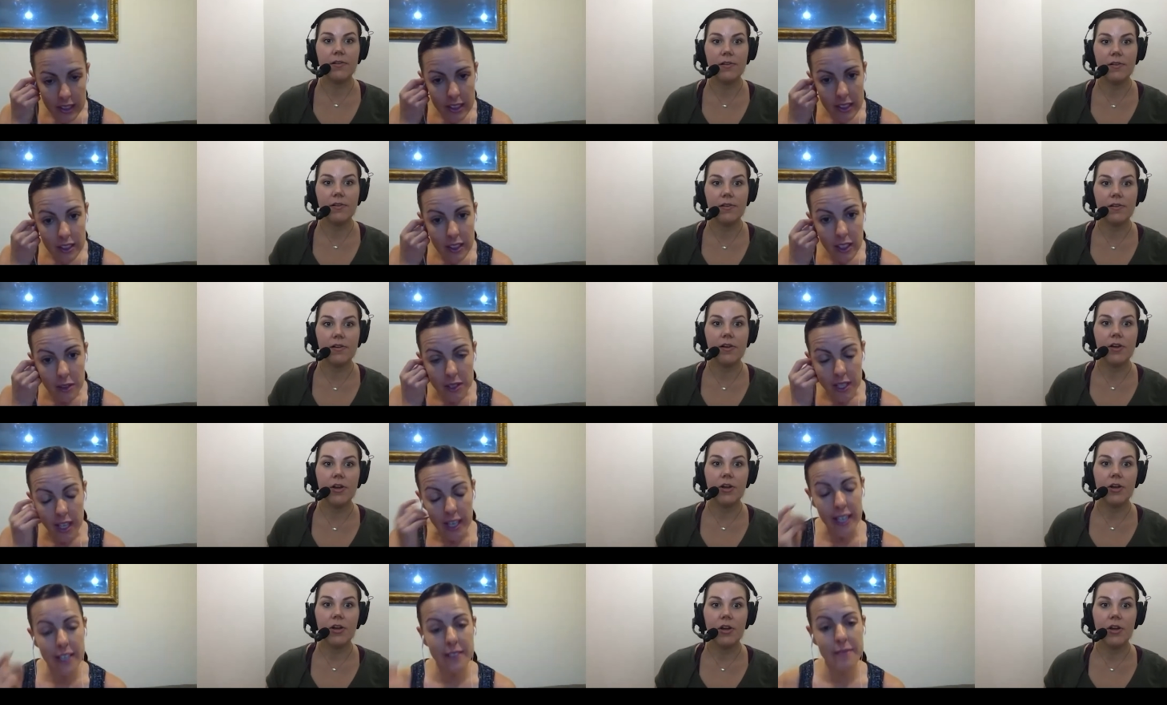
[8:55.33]
Speaker 1: oh,
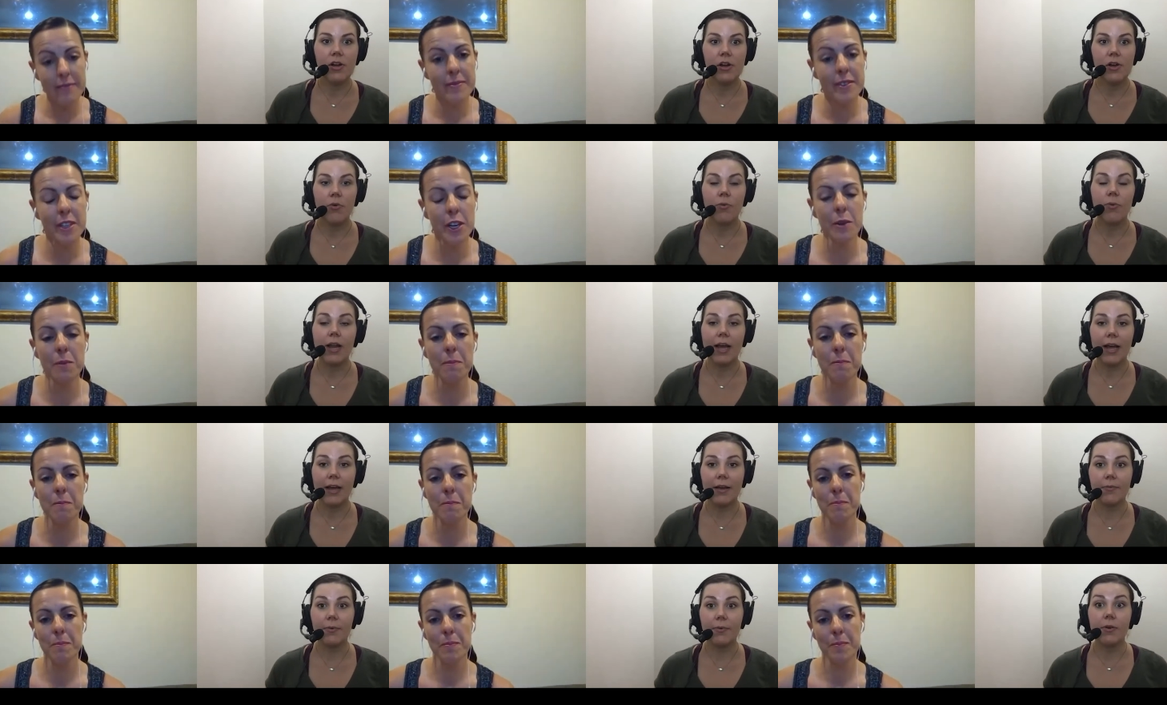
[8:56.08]
sorry. Good.
Speaker 2: What
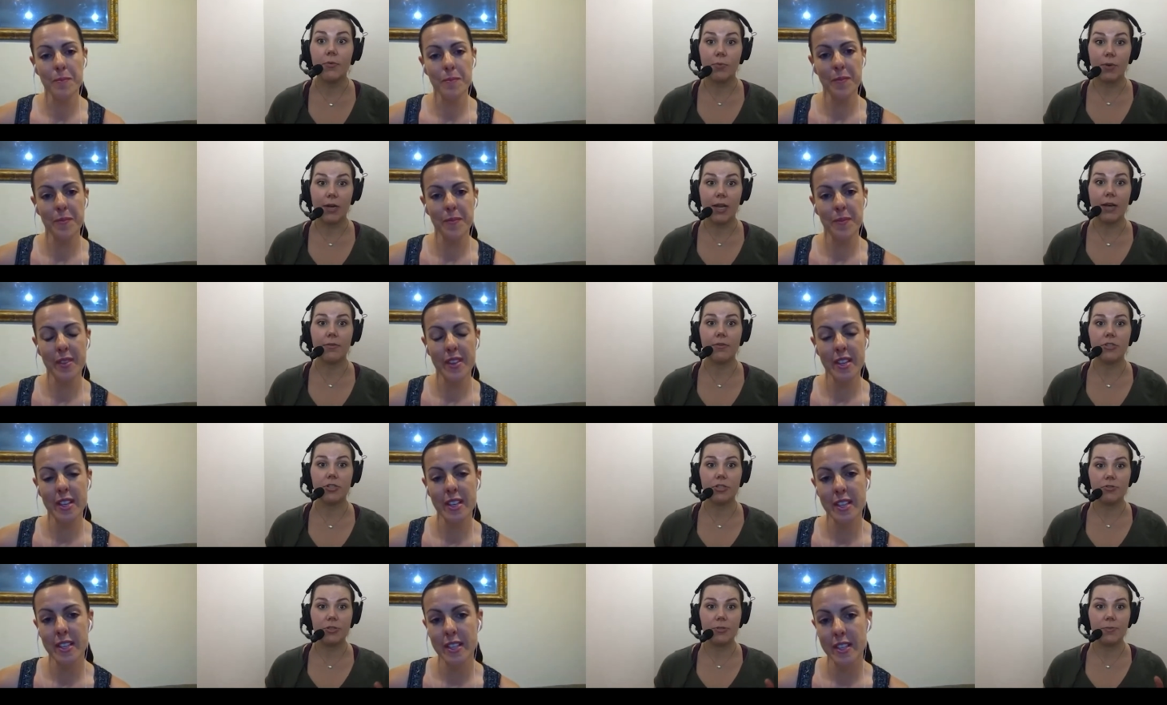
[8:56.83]
I what I
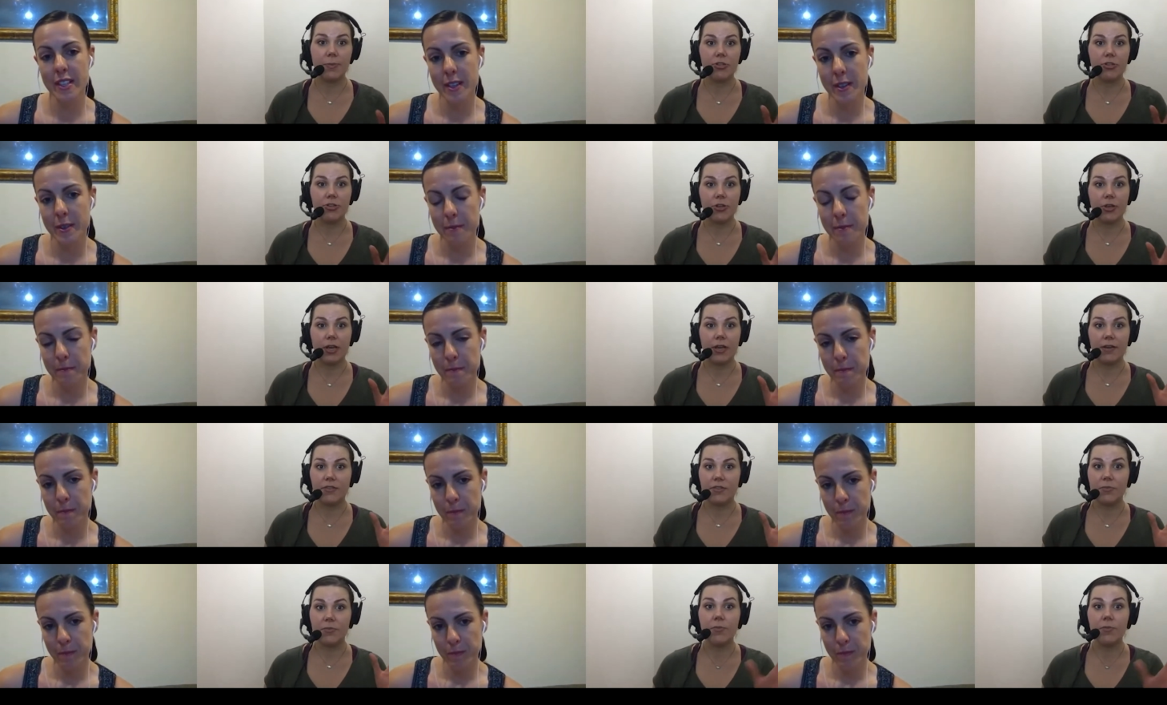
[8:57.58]
would do is make sure you
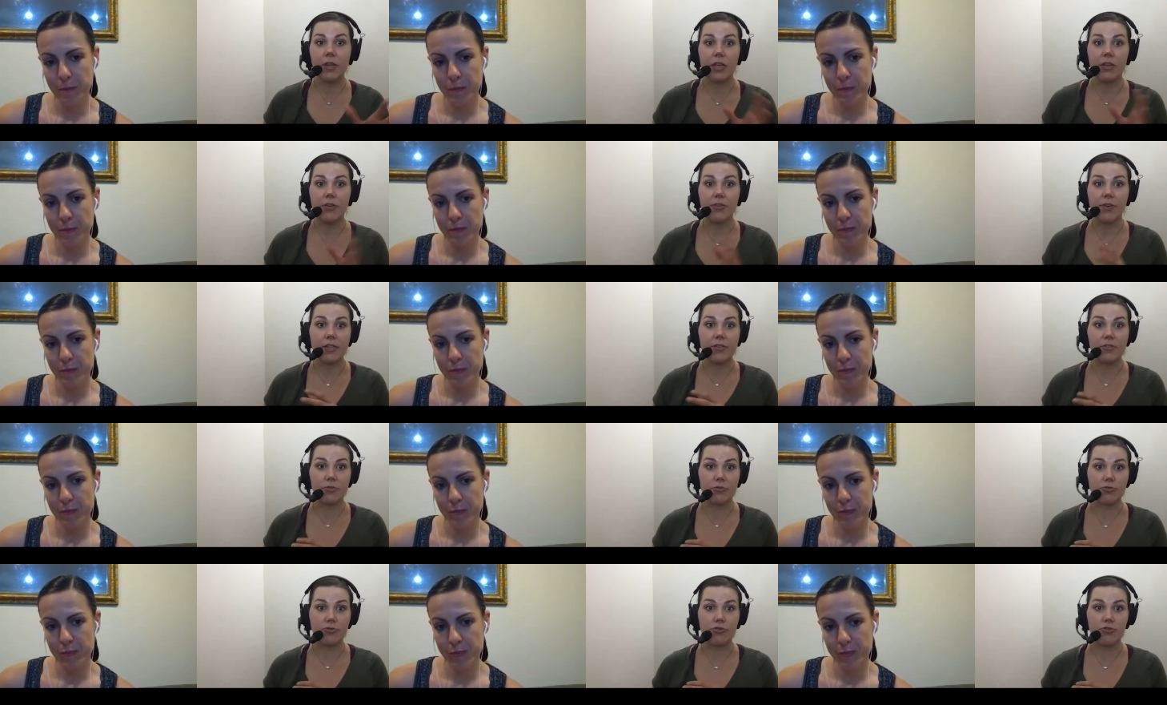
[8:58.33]
have some really great
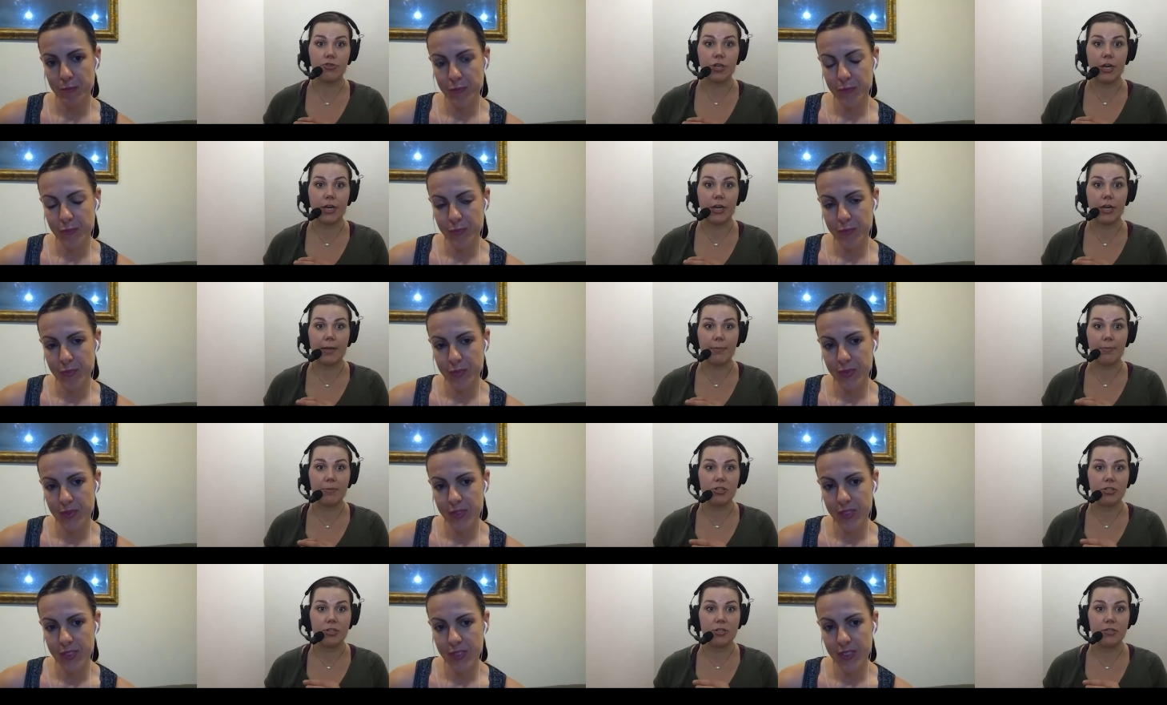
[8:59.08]
social sharing
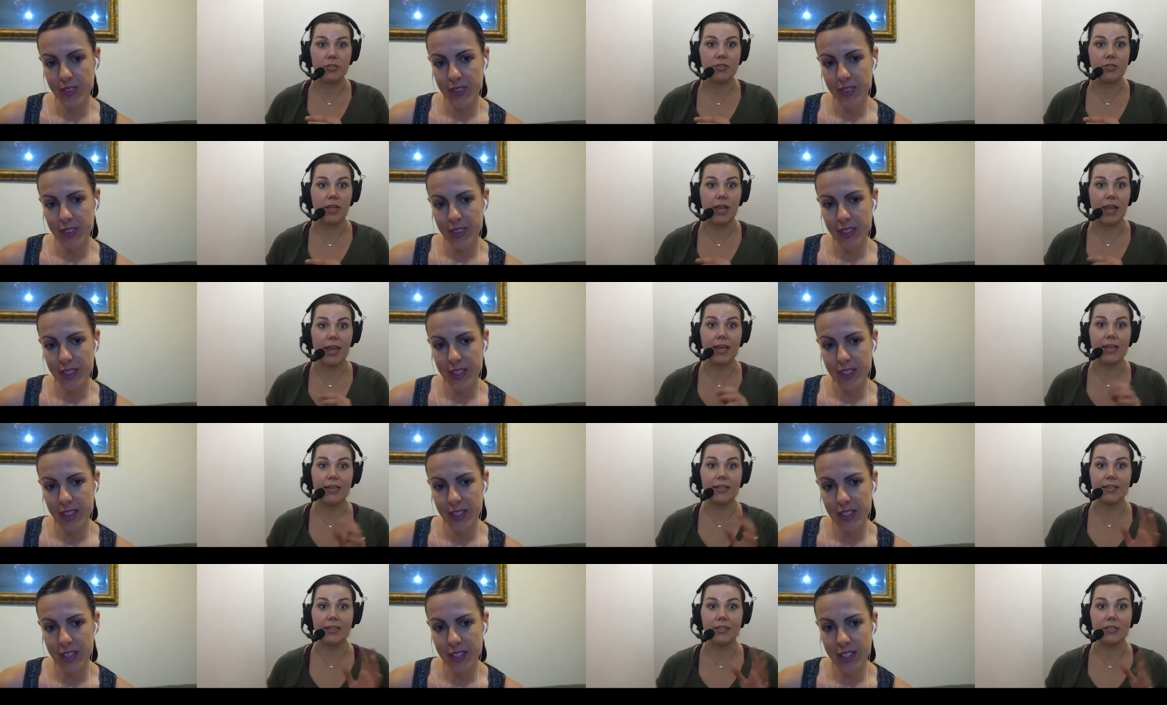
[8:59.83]
images
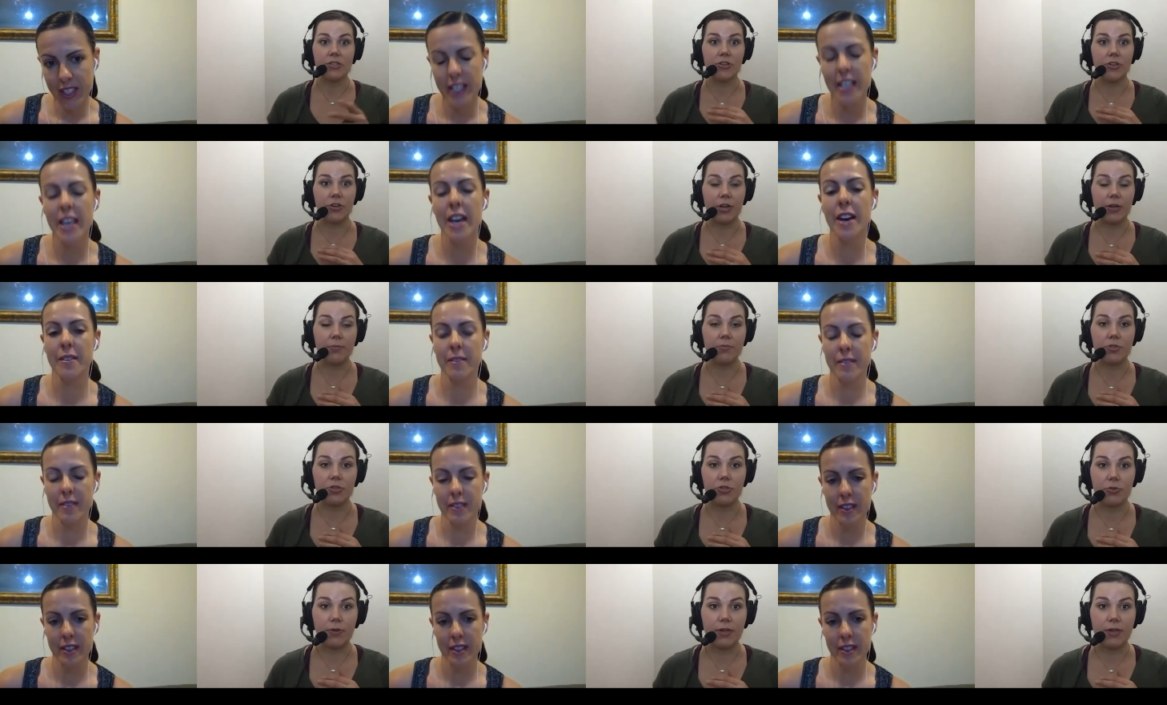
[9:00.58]
and Instagram
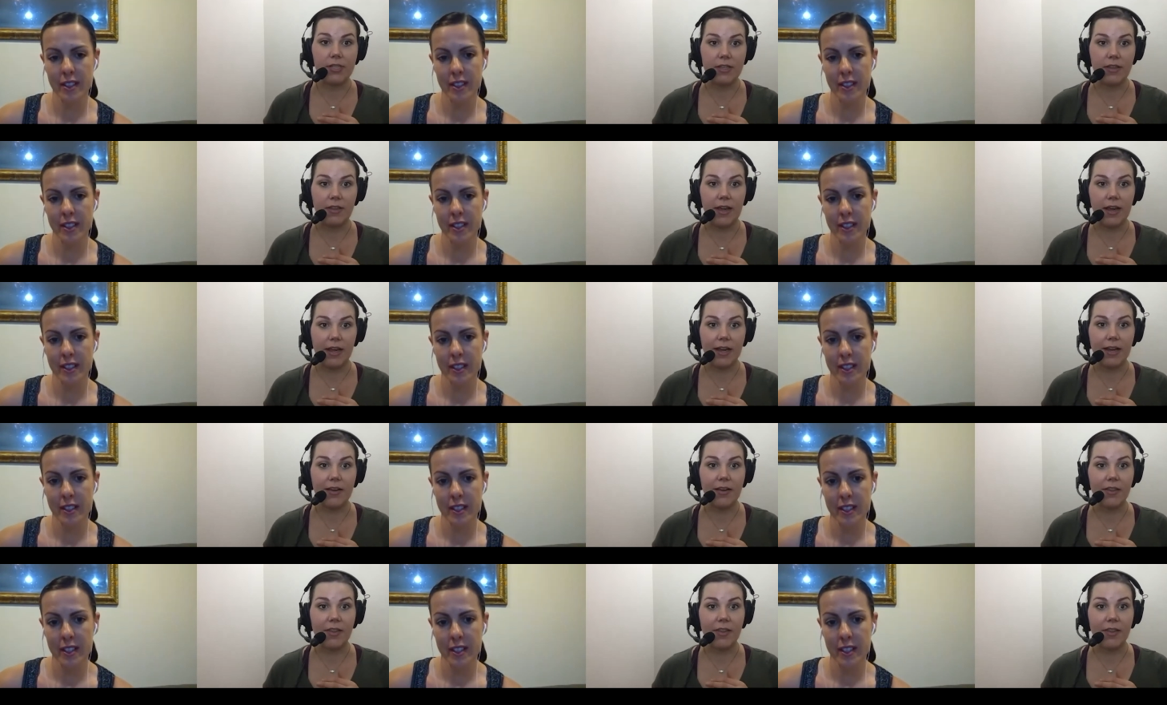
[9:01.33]
stories and that kind of